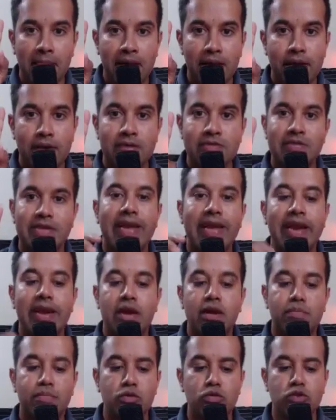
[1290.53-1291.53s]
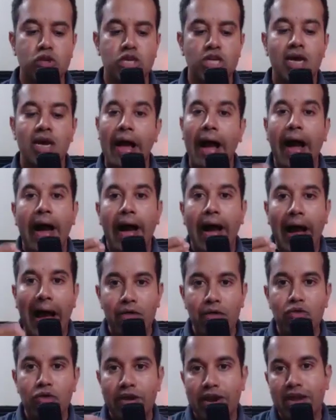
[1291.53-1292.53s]
Second approach, I
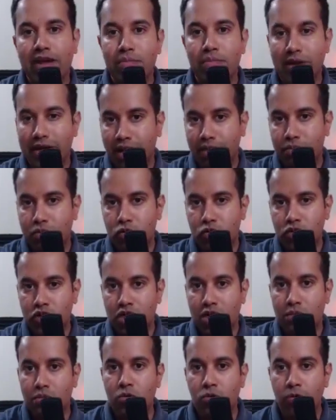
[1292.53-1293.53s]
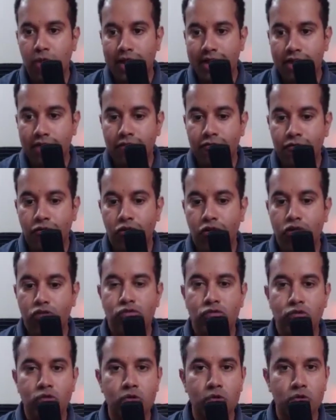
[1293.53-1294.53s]
would recommend approach number 1 for you
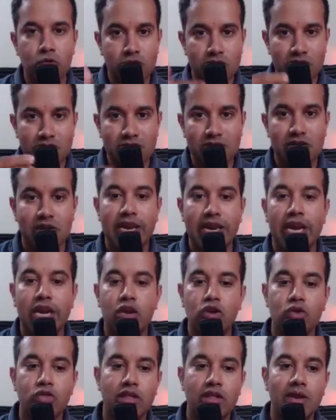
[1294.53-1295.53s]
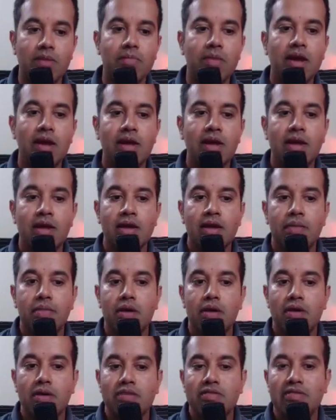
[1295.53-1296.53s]
to just create your theme.
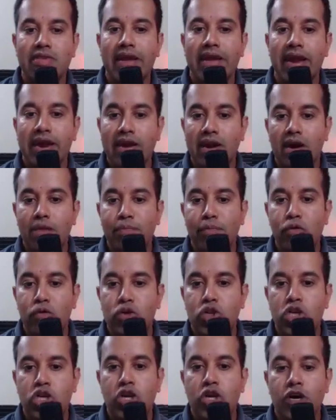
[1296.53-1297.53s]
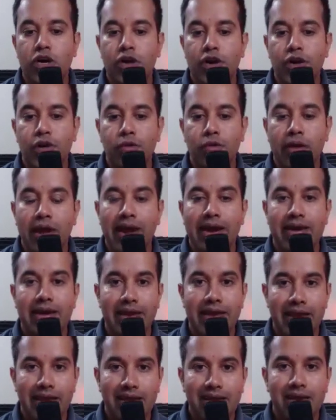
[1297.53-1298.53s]
The second approach you can
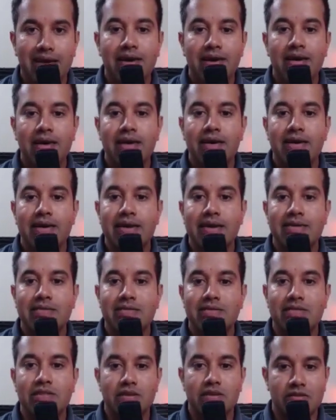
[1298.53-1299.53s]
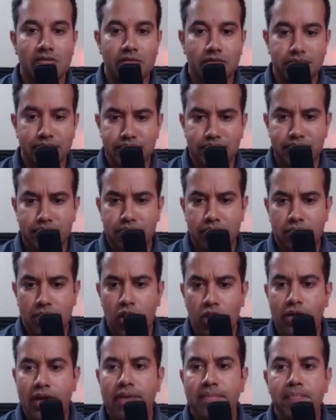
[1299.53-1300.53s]
take is this.
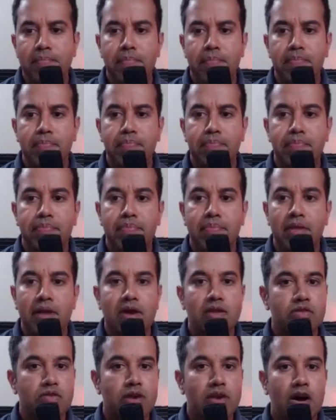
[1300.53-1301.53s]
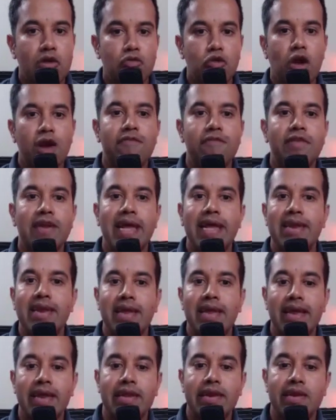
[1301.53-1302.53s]
Okay, so now you have 10
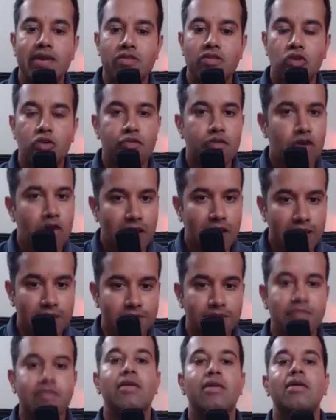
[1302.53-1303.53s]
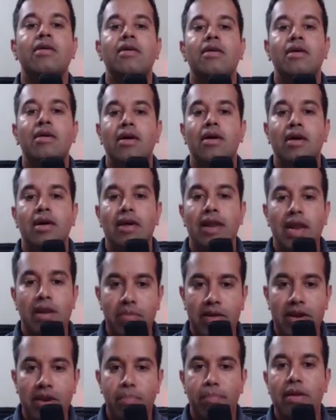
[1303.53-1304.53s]
areas of your life. Let me
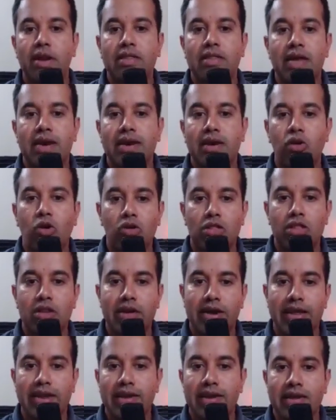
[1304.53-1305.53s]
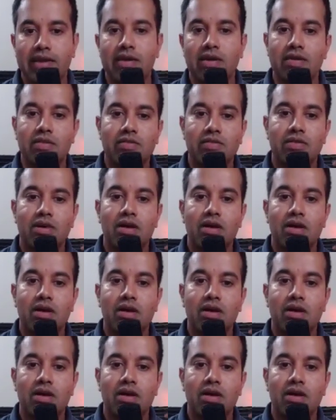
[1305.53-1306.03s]
repeat that, all the 10 areas: